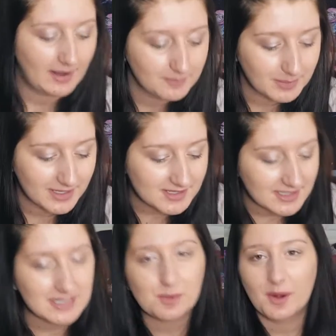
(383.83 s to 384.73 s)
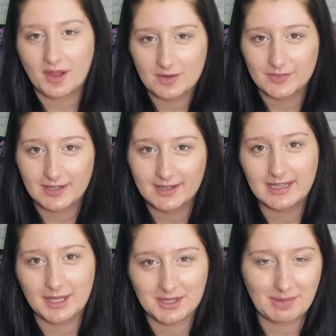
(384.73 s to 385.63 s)
and because these were on offer
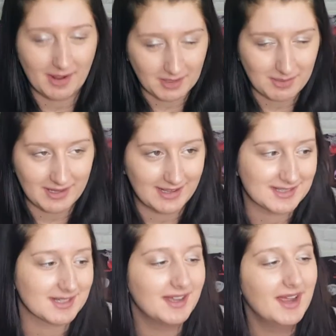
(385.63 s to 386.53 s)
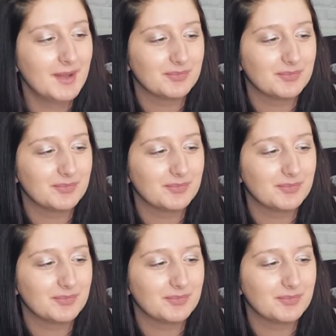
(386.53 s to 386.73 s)
in like the bargain bin in Asda,